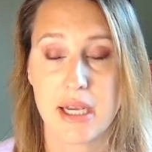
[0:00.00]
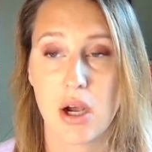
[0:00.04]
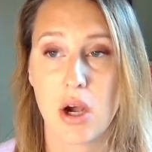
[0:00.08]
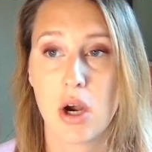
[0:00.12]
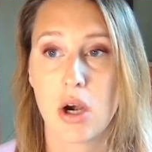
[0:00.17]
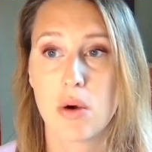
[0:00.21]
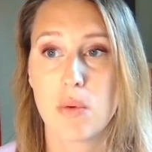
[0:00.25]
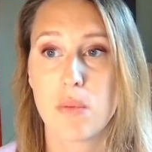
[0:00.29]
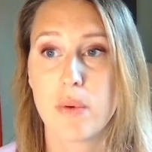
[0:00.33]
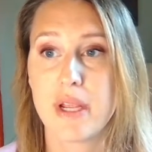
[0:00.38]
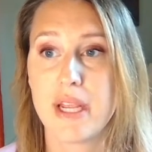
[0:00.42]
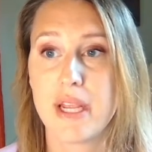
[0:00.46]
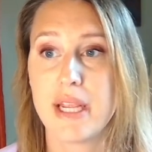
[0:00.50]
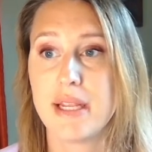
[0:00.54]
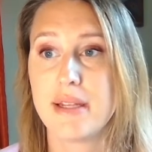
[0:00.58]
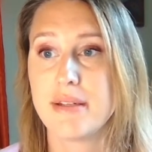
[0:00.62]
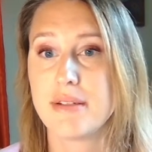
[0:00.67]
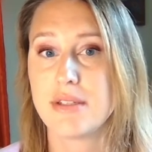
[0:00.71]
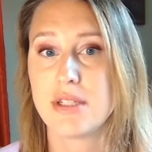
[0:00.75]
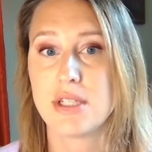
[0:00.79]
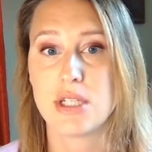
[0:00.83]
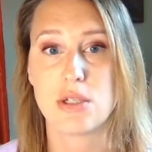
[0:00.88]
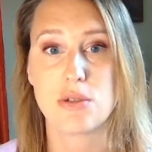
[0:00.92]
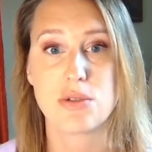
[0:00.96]
Are
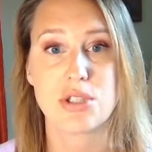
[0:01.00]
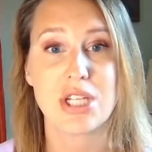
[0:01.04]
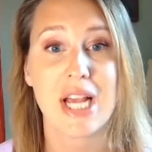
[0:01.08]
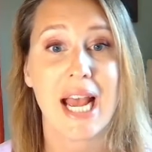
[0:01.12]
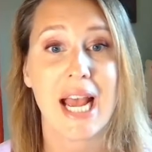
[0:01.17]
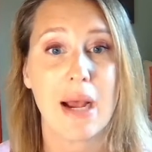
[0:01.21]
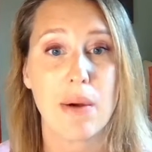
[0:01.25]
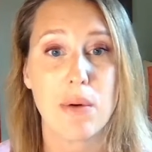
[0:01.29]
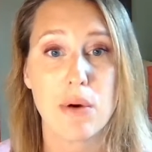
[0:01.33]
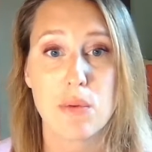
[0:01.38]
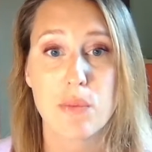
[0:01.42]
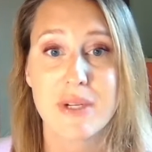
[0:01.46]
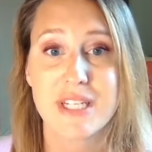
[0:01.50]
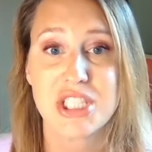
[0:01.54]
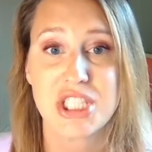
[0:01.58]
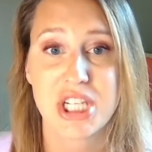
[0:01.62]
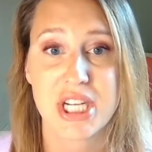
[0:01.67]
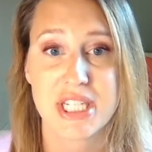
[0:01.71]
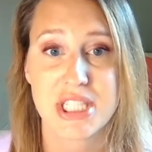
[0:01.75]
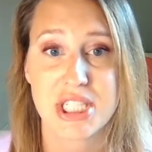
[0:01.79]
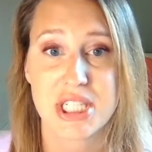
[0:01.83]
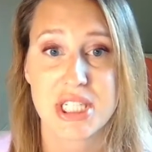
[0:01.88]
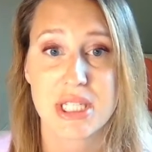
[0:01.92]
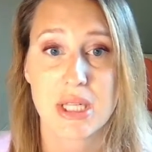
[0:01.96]
we, how are we
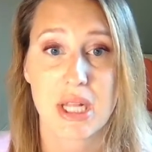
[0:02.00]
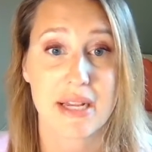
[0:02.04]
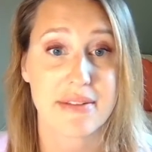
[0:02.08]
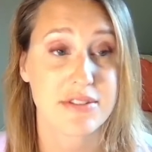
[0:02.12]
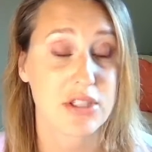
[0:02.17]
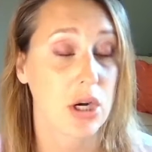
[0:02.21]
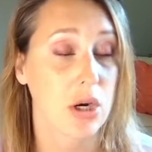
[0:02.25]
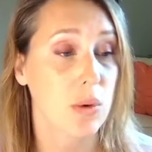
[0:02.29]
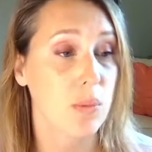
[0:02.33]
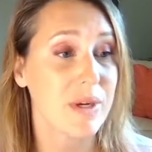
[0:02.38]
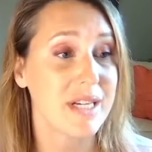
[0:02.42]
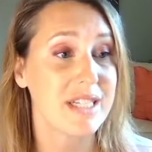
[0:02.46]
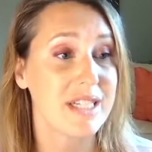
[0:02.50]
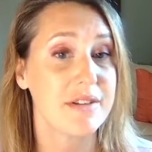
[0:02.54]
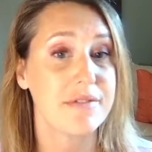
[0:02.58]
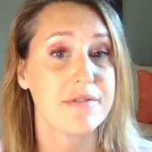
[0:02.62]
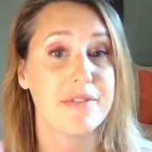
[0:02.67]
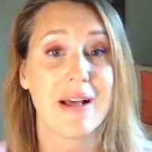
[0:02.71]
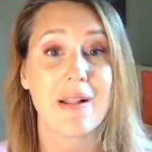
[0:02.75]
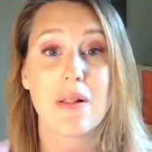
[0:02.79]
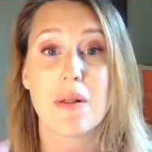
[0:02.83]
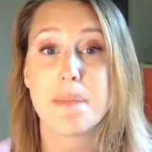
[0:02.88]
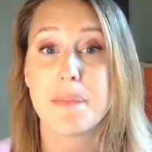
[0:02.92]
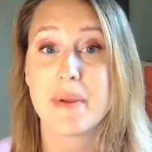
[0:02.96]
changing lives? Are we
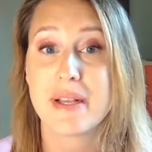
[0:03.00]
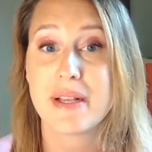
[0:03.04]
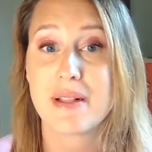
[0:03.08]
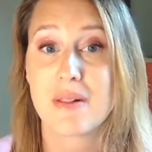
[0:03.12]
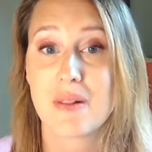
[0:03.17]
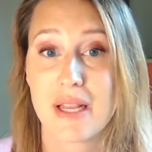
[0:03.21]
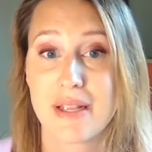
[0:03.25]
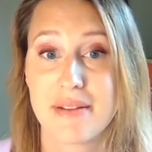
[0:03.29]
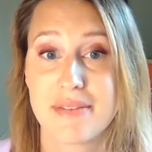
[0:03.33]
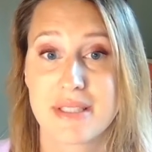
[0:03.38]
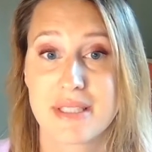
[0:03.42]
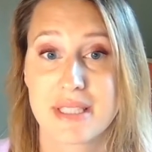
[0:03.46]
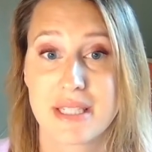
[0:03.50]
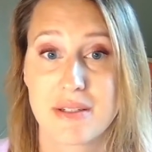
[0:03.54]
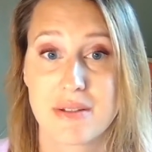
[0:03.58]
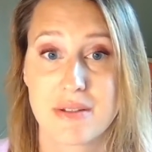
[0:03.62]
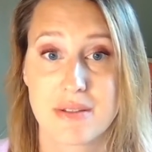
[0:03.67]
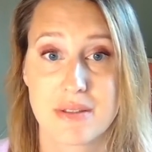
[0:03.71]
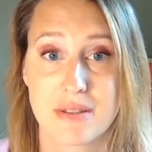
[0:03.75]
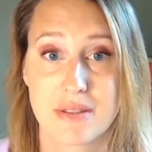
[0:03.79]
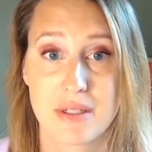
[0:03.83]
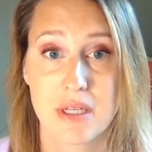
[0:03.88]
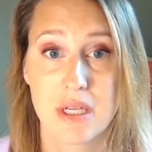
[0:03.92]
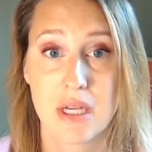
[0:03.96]
developing life
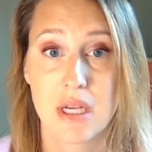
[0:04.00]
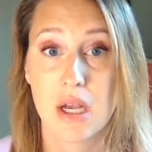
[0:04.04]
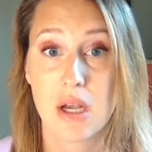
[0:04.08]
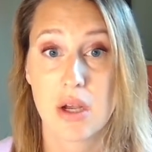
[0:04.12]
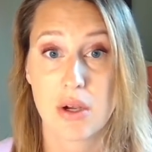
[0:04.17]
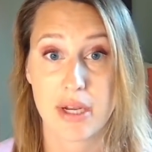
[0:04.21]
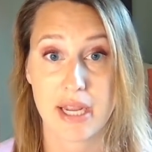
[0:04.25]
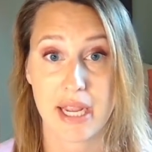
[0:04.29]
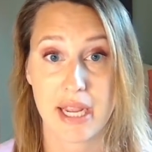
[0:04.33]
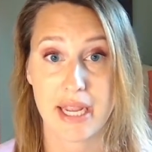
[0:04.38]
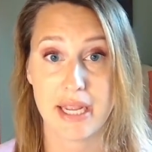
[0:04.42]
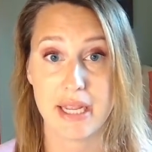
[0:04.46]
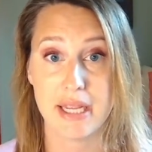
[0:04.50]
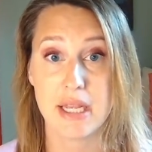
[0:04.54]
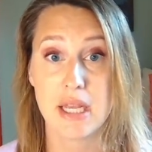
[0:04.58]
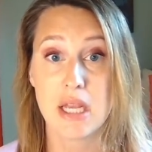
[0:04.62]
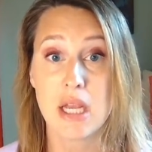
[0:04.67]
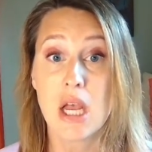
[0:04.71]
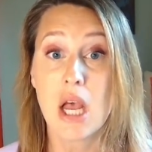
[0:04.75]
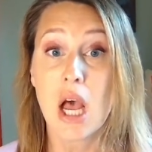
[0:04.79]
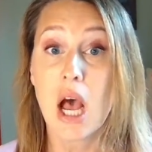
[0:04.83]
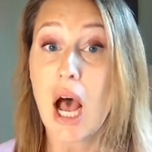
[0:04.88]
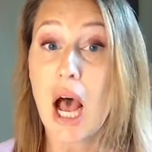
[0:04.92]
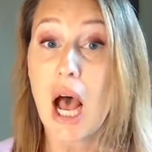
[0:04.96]
skills? Okay.
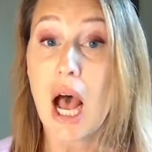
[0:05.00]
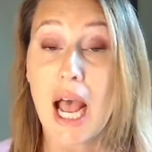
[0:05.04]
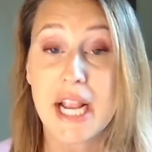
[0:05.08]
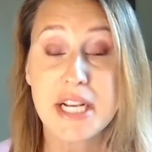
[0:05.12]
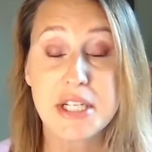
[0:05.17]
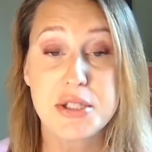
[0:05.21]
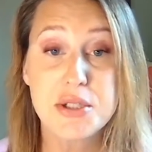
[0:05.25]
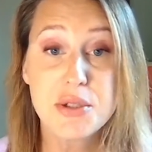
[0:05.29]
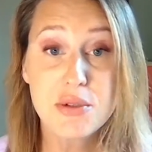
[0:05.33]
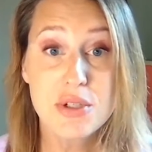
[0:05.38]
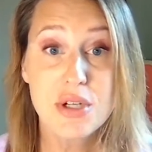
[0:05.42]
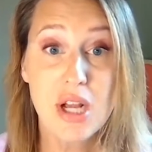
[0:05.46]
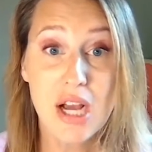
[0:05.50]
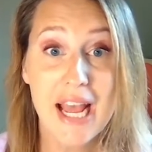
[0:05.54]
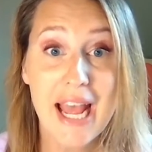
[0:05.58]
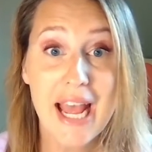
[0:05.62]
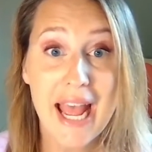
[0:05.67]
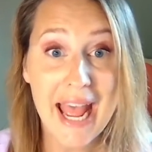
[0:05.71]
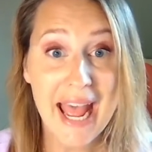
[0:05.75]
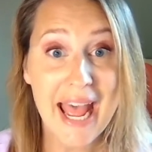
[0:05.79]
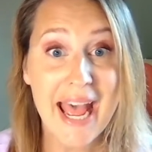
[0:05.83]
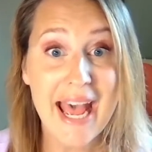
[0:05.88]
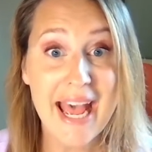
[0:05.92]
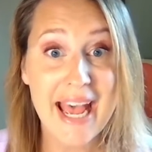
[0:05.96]
I do not
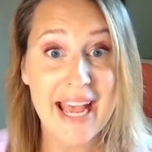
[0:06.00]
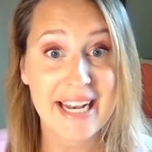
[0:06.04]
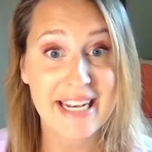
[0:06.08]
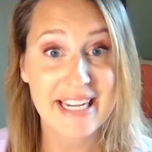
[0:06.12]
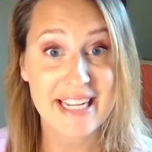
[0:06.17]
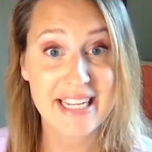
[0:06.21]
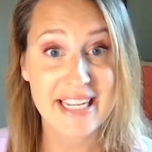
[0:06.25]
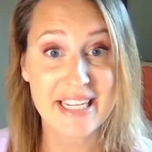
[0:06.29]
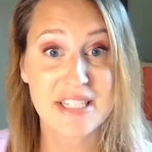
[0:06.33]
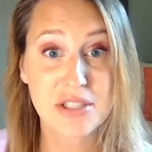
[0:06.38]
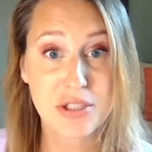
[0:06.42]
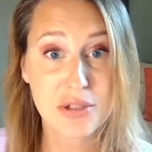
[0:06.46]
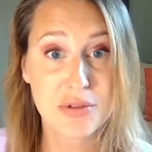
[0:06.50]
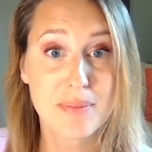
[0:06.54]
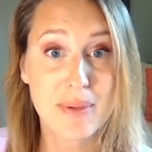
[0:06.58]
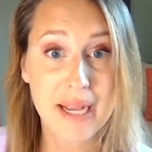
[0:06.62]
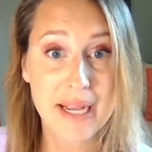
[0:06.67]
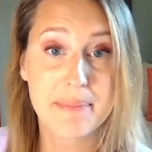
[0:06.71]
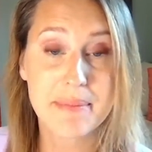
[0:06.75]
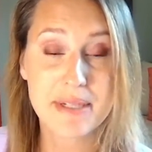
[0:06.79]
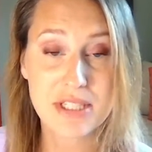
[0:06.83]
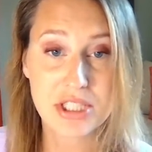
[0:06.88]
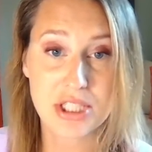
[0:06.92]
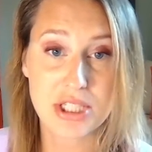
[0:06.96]
add into
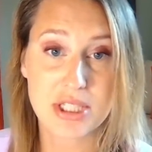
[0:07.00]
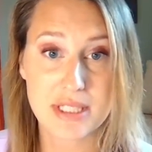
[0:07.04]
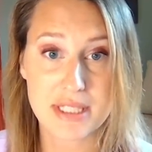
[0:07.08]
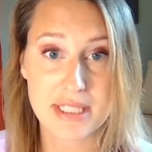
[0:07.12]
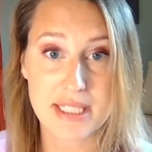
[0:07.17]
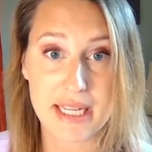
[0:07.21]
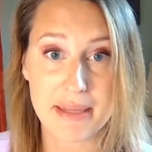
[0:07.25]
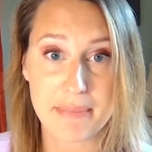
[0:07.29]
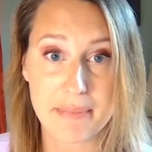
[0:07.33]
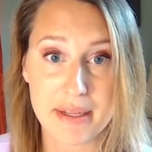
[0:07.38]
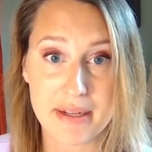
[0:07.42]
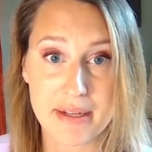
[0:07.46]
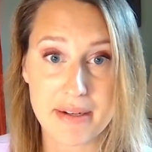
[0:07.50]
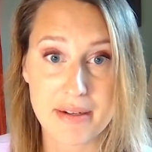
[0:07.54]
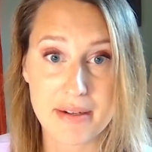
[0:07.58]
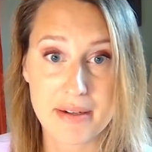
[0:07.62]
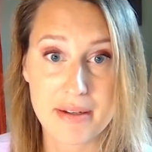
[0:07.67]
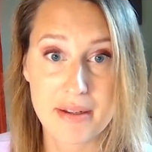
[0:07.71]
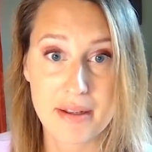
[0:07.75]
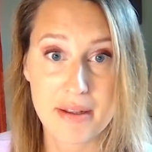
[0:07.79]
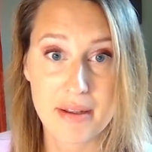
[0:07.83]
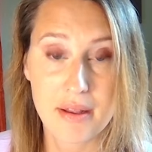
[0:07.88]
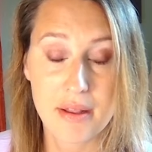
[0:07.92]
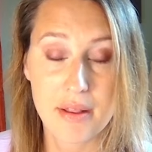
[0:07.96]
my mission statement
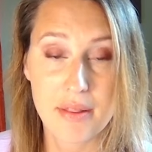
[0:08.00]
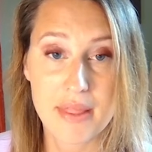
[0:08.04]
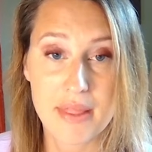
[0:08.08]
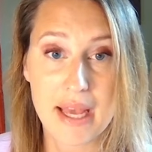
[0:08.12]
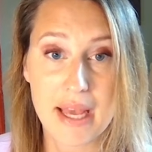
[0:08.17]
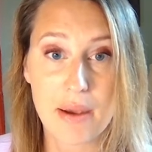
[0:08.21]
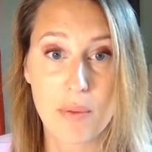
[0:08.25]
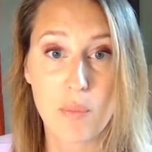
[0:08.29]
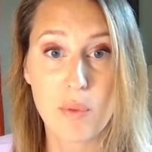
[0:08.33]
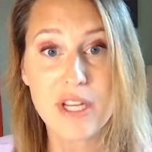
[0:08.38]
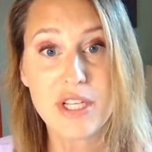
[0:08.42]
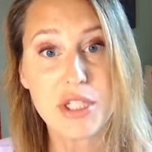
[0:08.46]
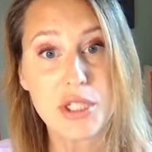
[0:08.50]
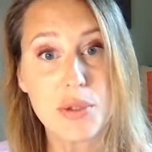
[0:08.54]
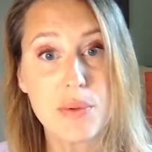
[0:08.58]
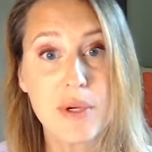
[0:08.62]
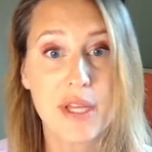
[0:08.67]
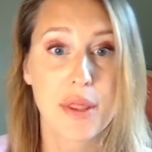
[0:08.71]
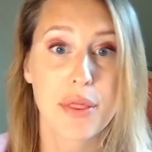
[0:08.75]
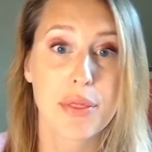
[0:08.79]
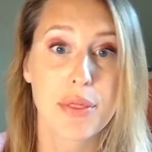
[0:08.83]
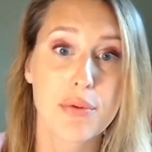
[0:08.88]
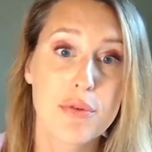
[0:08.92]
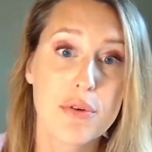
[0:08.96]
that we do
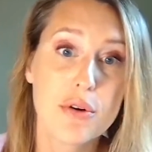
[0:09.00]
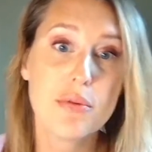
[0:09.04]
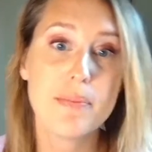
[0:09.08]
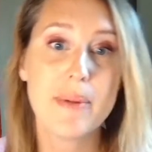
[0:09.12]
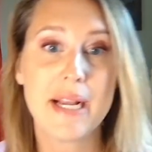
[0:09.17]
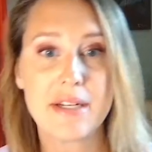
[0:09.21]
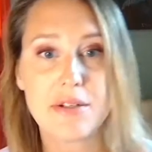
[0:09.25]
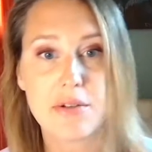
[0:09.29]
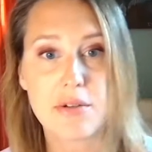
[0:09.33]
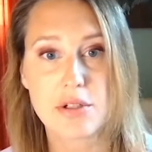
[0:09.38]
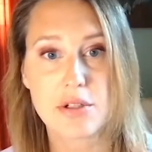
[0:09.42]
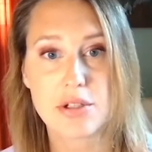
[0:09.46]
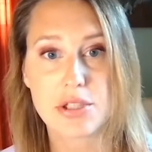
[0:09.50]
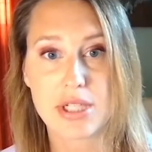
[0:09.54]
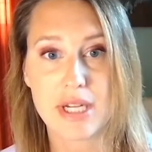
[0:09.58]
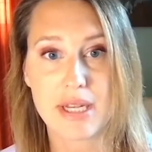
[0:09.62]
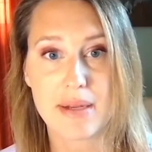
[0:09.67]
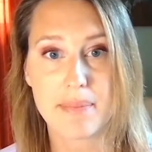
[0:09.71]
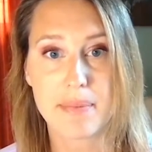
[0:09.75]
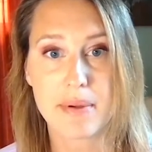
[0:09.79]
it through mentorship.